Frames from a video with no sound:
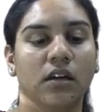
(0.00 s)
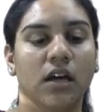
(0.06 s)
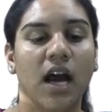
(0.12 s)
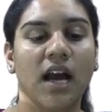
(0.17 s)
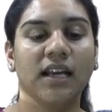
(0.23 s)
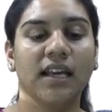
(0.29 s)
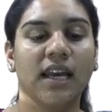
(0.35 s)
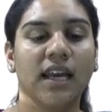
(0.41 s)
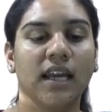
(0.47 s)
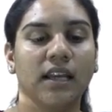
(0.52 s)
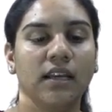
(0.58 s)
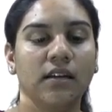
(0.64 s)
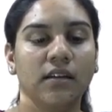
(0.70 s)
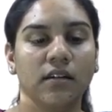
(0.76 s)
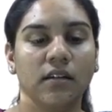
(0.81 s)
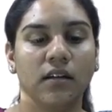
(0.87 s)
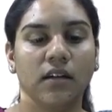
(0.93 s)

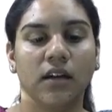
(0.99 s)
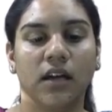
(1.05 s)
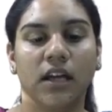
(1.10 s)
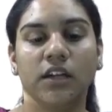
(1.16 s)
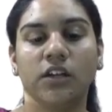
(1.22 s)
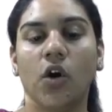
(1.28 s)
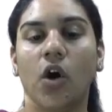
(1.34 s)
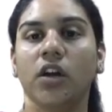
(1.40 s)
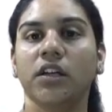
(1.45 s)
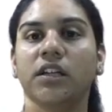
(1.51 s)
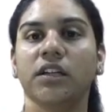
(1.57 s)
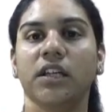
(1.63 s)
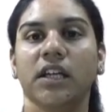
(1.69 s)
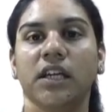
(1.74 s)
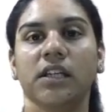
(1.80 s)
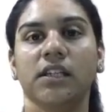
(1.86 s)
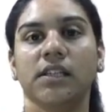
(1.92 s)
Again it
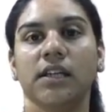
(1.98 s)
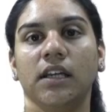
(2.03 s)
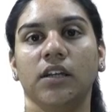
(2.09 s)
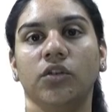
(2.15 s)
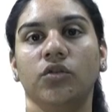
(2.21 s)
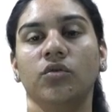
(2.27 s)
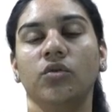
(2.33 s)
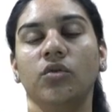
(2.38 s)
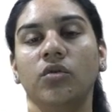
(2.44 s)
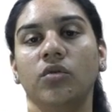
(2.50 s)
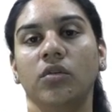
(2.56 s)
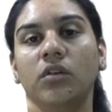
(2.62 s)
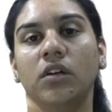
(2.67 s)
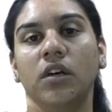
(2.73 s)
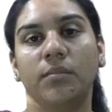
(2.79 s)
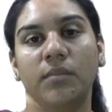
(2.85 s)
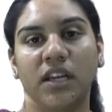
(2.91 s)
alternates into
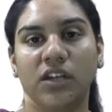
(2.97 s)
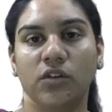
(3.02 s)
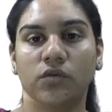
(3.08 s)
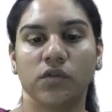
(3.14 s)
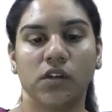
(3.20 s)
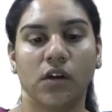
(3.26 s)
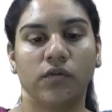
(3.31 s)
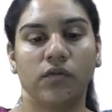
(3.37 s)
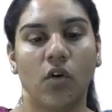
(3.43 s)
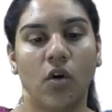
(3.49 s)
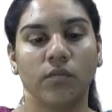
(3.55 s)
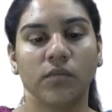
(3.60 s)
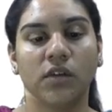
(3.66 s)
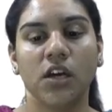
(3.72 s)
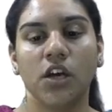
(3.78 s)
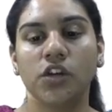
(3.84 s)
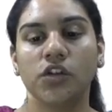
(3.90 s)
a medusa form.
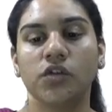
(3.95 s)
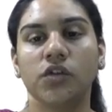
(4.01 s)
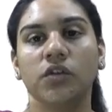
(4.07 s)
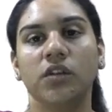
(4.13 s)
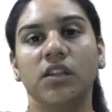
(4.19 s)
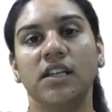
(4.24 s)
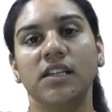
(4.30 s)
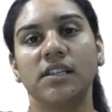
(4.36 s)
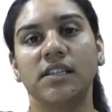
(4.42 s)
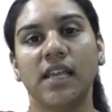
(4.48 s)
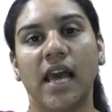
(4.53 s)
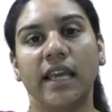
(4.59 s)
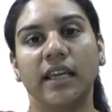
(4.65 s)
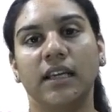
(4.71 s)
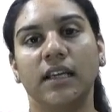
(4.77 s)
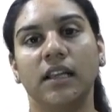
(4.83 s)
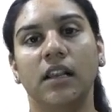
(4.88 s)
So this
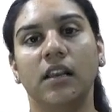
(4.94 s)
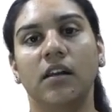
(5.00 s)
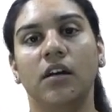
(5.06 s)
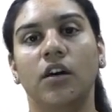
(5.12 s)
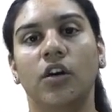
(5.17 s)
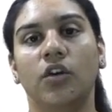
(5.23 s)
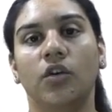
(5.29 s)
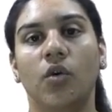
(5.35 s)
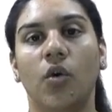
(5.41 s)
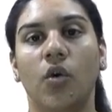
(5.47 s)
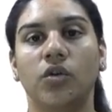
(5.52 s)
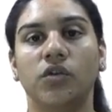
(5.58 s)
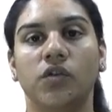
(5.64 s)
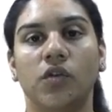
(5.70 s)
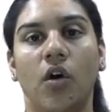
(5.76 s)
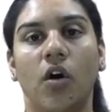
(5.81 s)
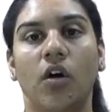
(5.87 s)
cycle
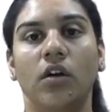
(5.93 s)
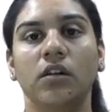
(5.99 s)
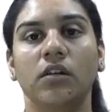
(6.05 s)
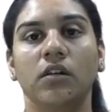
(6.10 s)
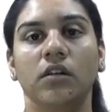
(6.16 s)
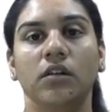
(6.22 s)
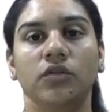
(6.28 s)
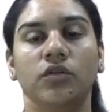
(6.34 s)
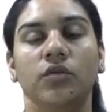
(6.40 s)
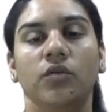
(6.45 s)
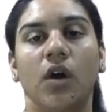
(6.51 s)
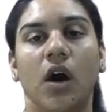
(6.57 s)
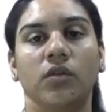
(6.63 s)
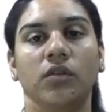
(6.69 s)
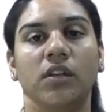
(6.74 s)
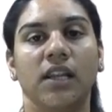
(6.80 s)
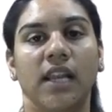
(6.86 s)
goes on
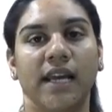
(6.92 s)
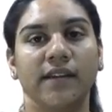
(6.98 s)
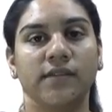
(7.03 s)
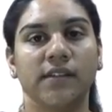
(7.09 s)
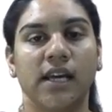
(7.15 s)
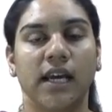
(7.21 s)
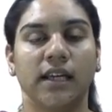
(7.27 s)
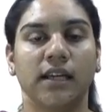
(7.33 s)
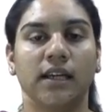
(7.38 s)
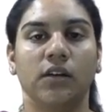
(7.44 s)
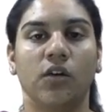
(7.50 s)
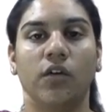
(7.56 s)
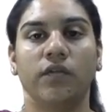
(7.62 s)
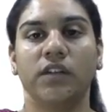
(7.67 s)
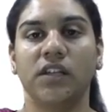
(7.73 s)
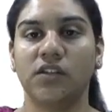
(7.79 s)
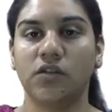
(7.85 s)
throughout the life cycle
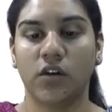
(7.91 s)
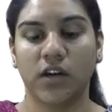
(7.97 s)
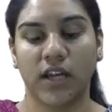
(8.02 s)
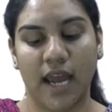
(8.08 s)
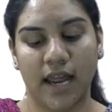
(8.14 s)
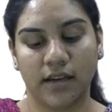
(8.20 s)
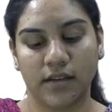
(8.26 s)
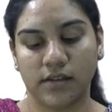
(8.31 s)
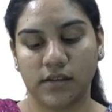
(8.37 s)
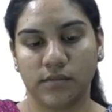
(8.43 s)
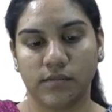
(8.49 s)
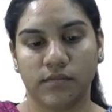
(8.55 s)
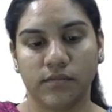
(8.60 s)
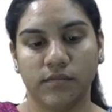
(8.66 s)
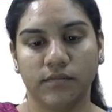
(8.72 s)
of these organisms.